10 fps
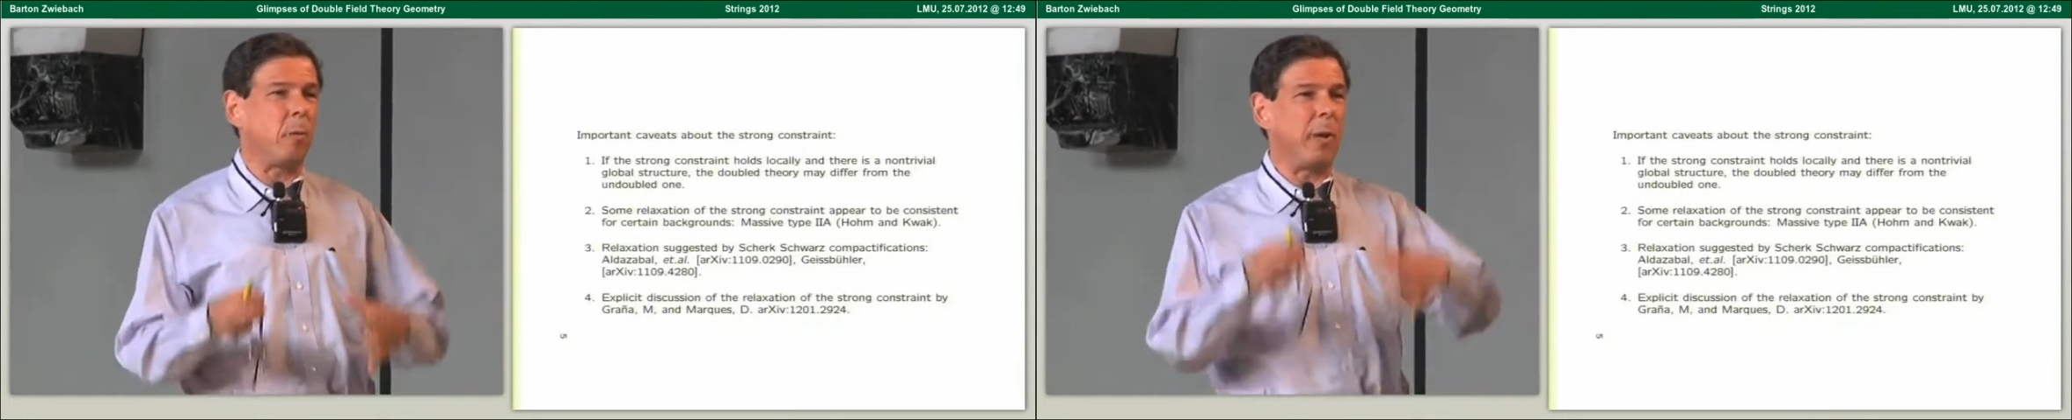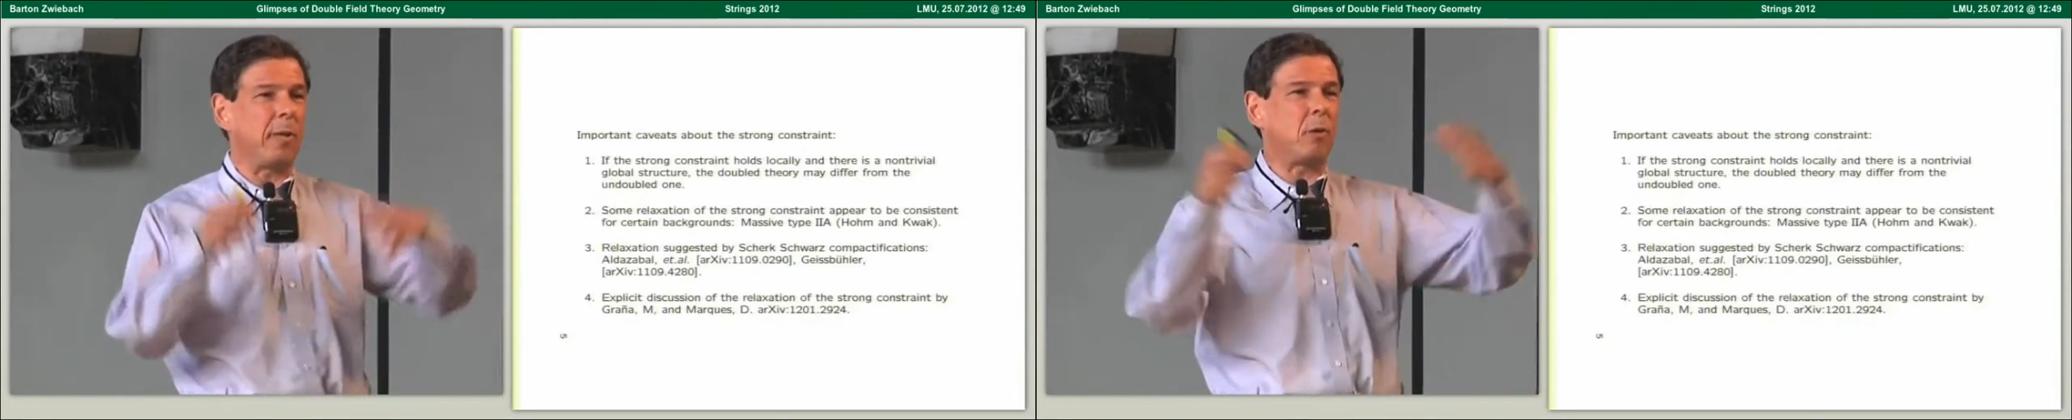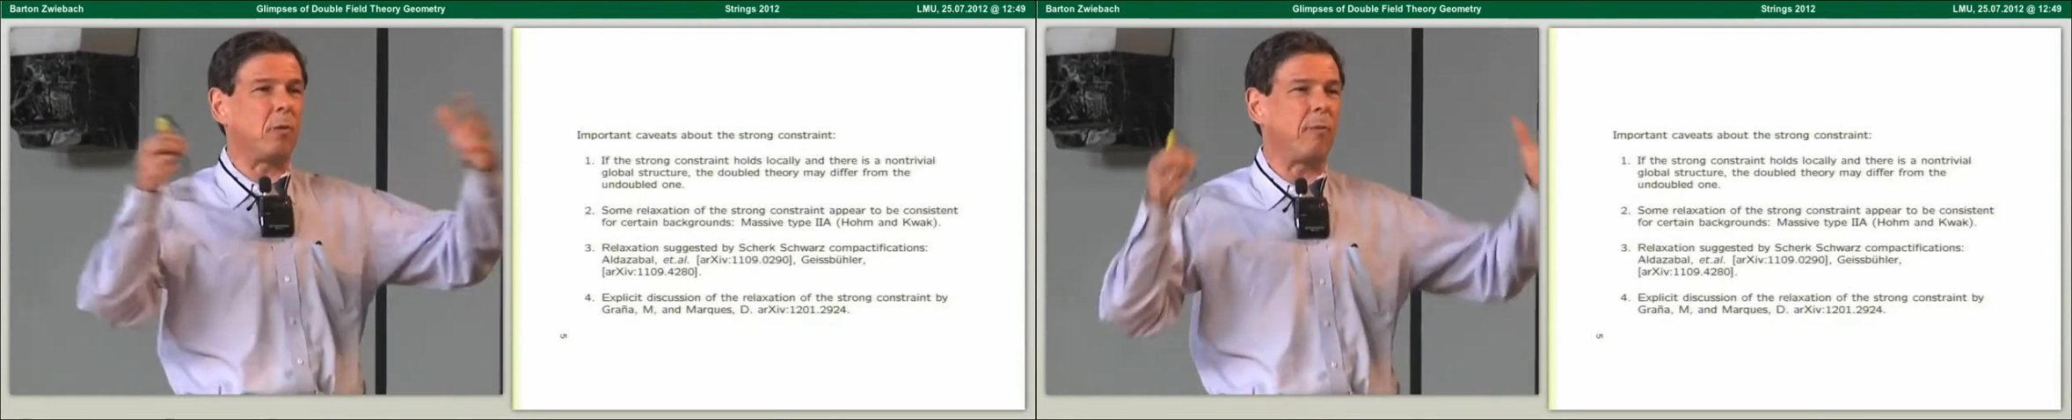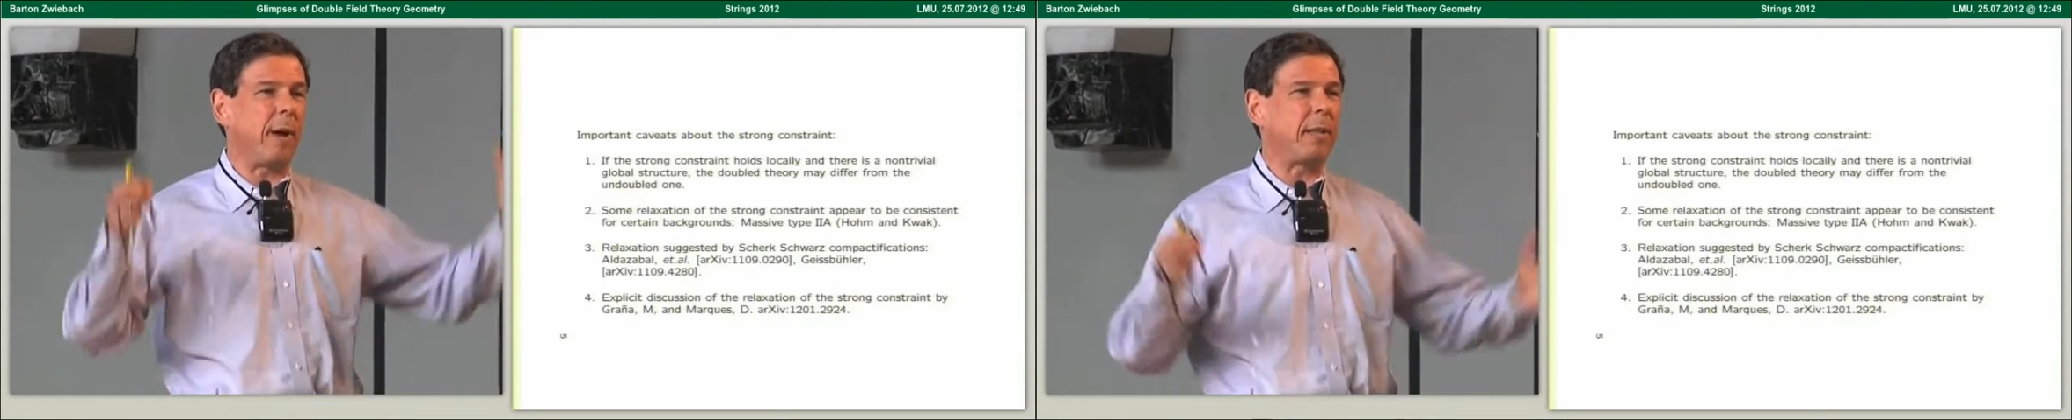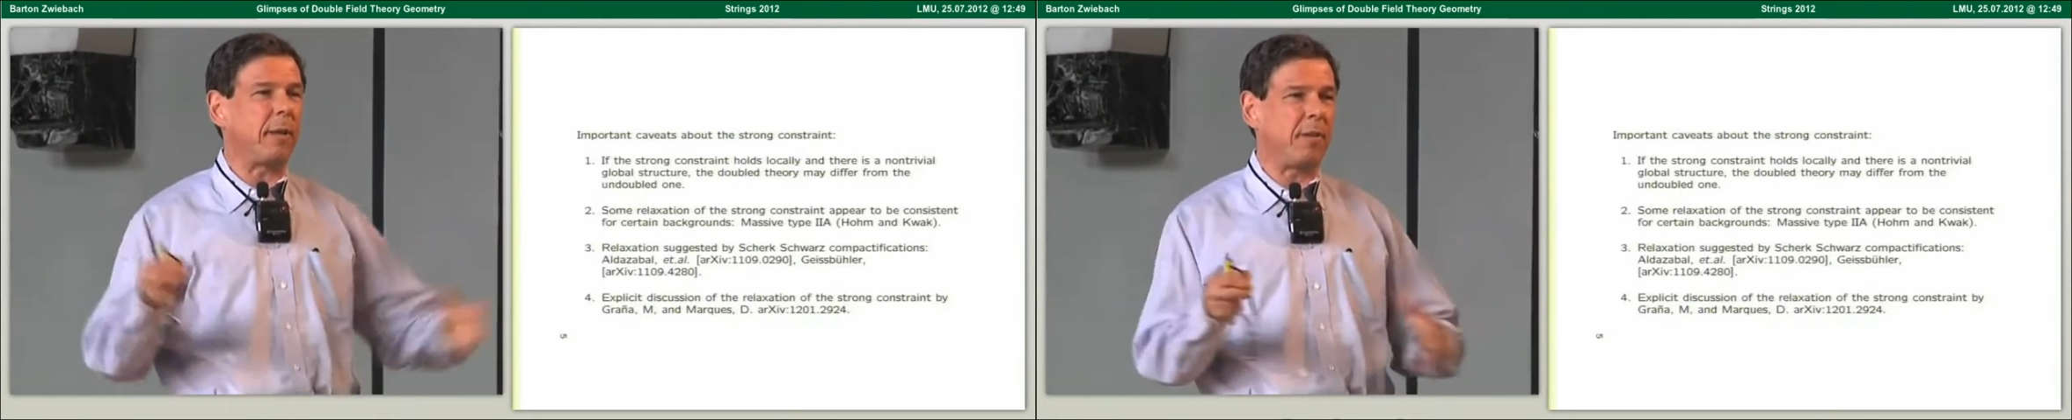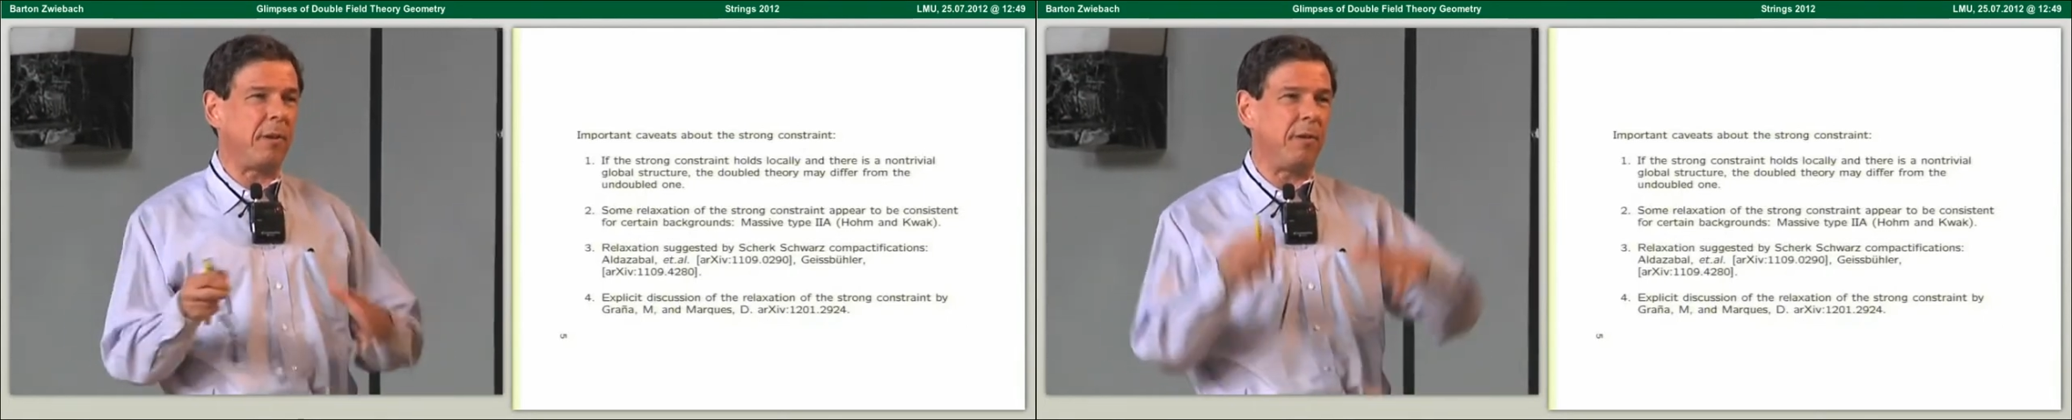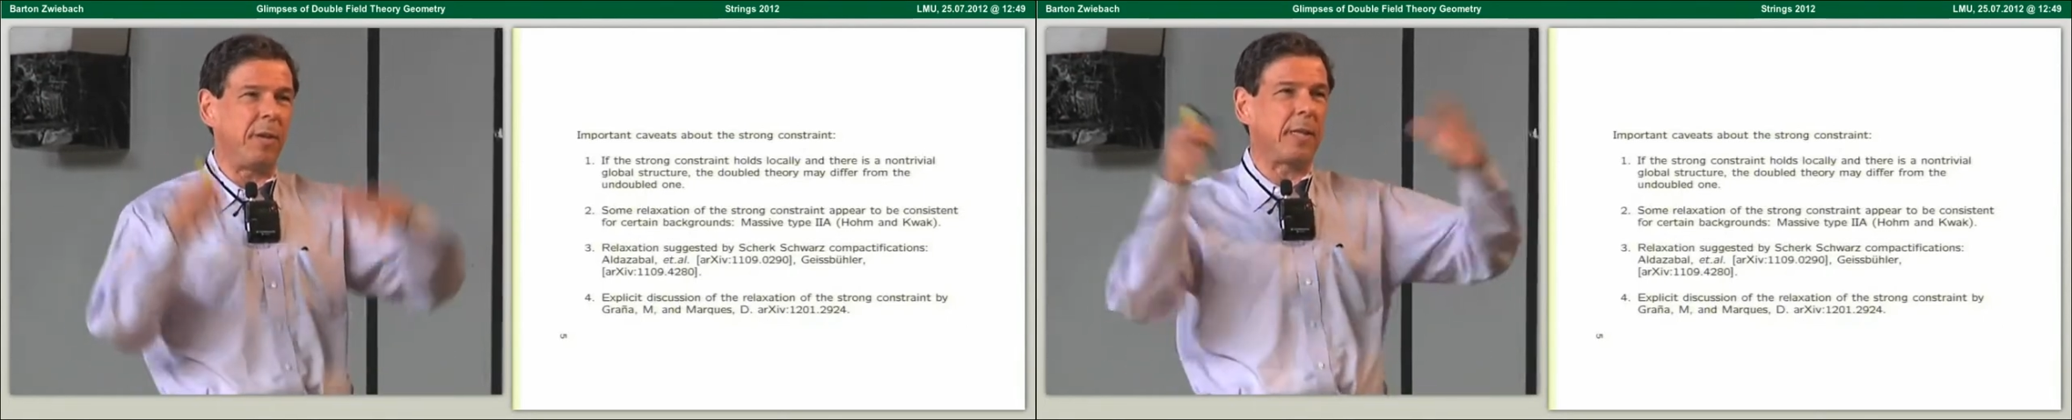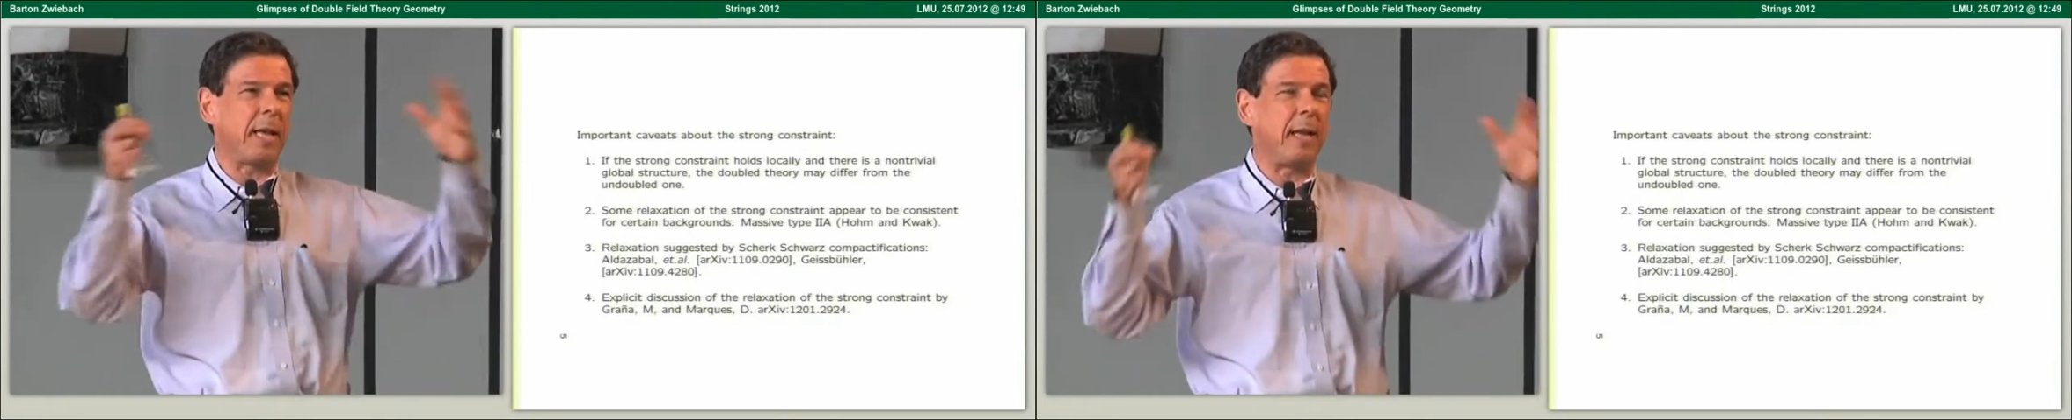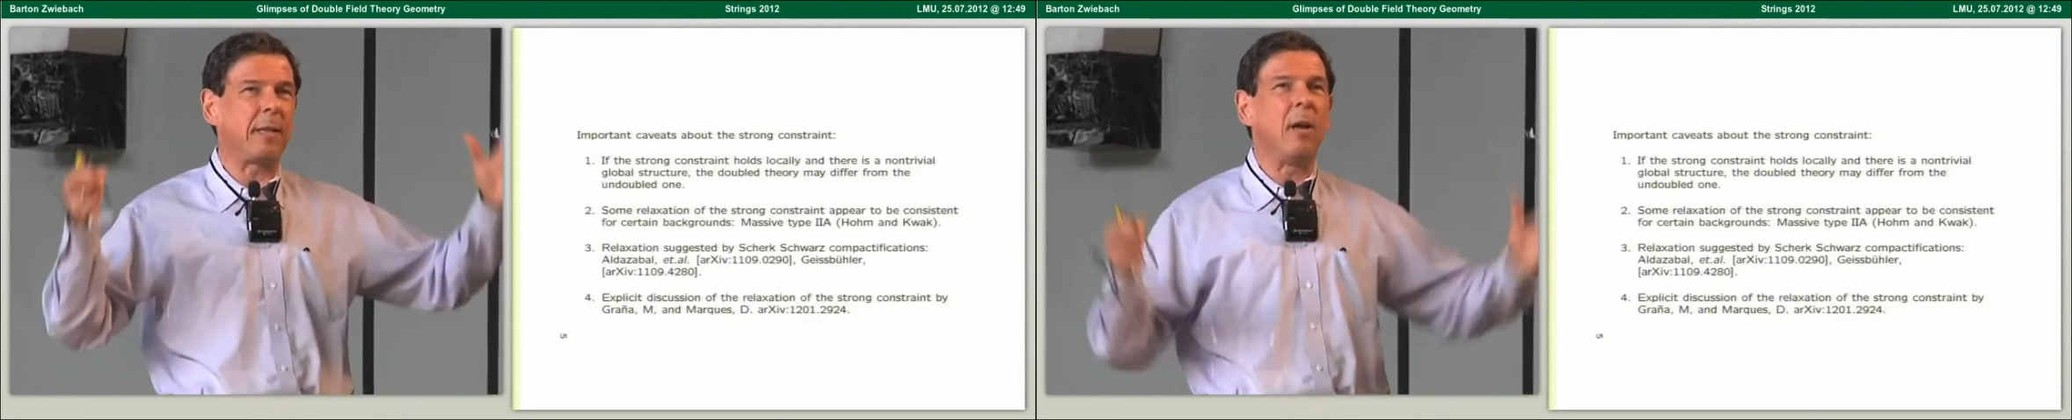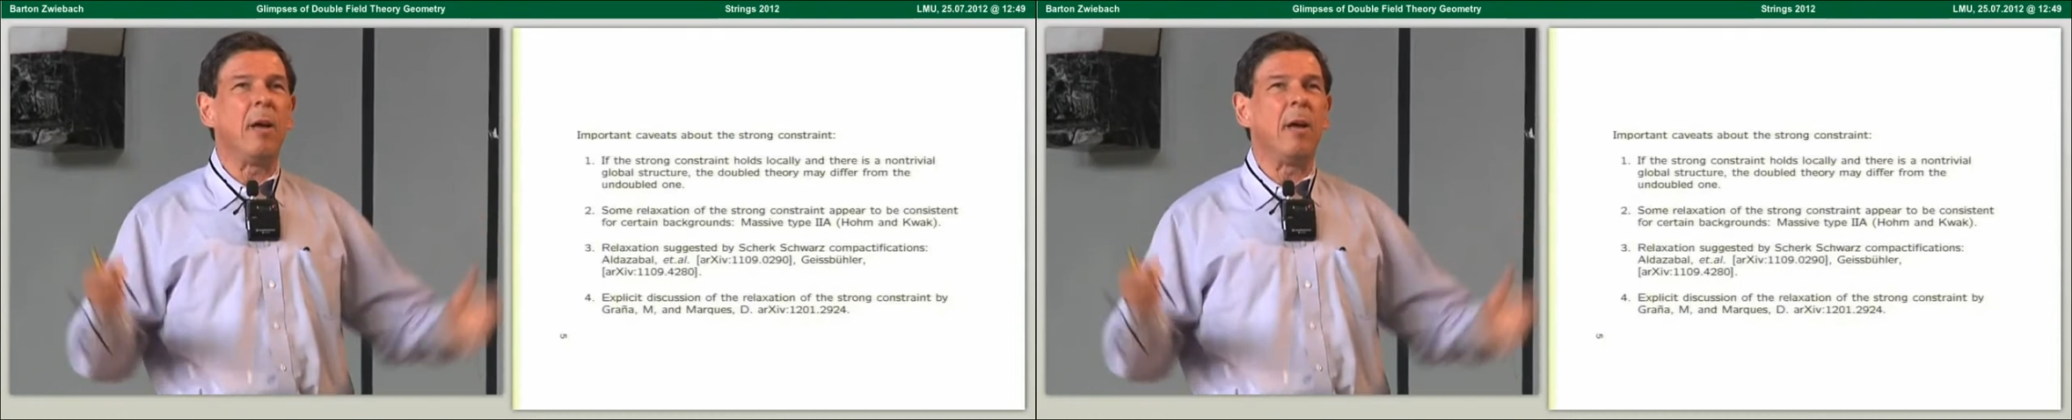We wanted to write a theory that had